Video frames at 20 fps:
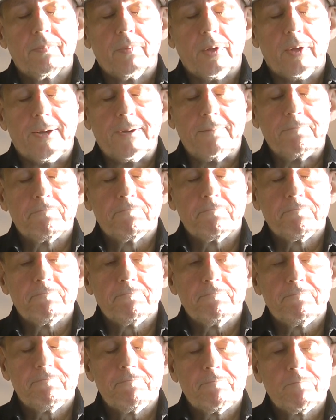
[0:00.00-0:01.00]
Right?
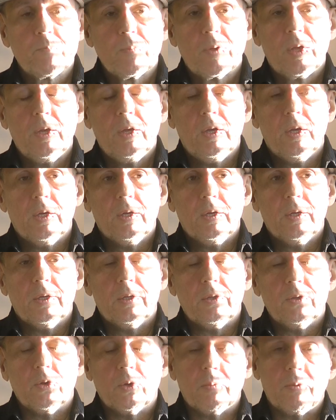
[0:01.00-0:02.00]

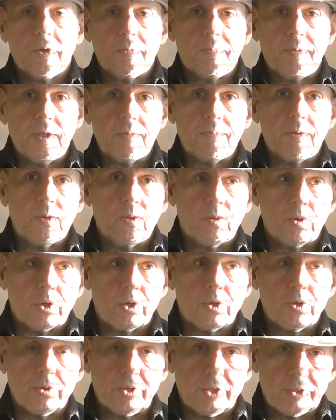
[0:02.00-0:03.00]
Normally people who are
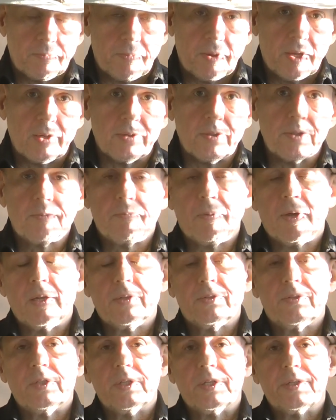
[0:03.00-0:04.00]
good at spelling, they spell
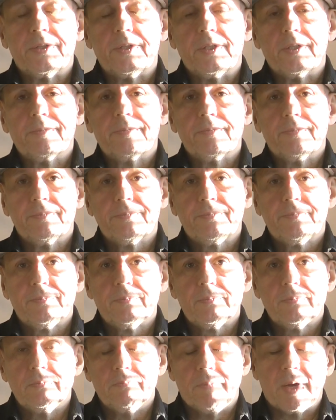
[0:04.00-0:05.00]
it C-A-T,
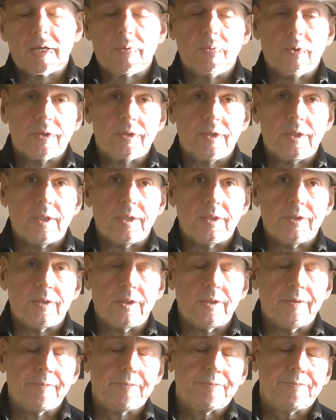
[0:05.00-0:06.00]
backward
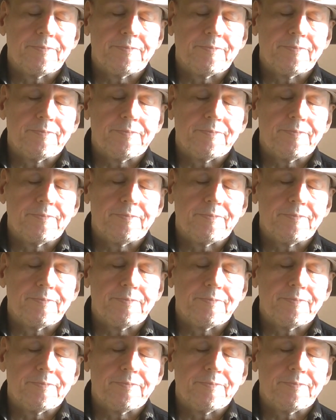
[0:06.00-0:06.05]
T-A-C.